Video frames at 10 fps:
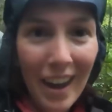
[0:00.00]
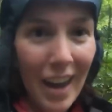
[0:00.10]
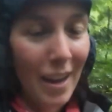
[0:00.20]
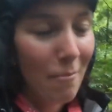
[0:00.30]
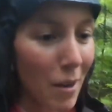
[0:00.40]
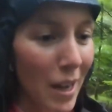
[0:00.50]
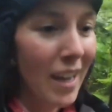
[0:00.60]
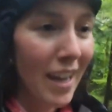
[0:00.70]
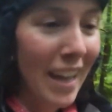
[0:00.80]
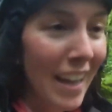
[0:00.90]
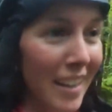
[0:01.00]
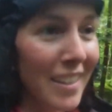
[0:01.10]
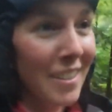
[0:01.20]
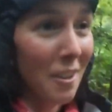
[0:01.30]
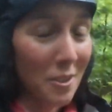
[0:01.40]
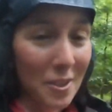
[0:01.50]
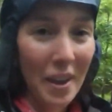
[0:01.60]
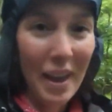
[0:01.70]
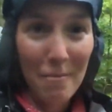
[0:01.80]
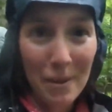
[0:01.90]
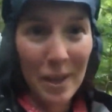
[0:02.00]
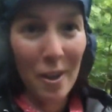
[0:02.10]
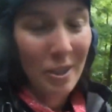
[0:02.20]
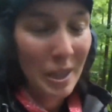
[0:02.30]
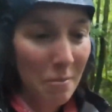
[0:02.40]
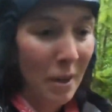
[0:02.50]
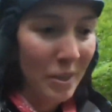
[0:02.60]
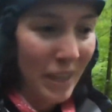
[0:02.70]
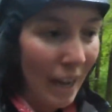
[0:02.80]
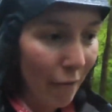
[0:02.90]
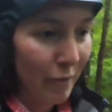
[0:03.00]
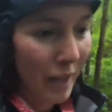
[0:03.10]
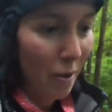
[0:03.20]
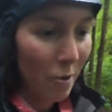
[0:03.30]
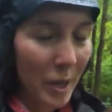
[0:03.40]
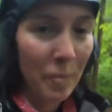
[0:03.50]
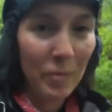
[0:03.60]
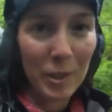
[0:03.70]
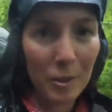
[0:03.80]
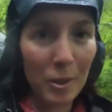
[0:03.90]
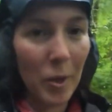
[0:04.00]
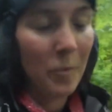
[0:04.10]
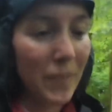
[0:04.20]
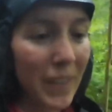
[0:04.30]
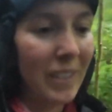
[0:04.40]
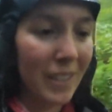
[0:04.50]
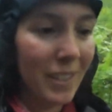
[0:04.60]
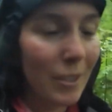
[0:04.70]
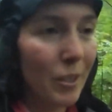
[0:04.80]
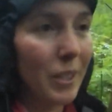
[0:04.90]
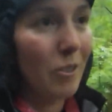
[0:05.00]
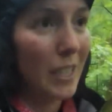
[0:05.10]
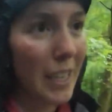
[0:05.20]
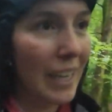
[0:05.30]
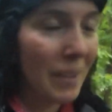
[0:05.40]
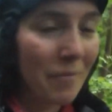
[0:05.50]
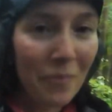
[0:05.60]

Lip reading: I'm so happy. Only about half an hour to go until to the hotel.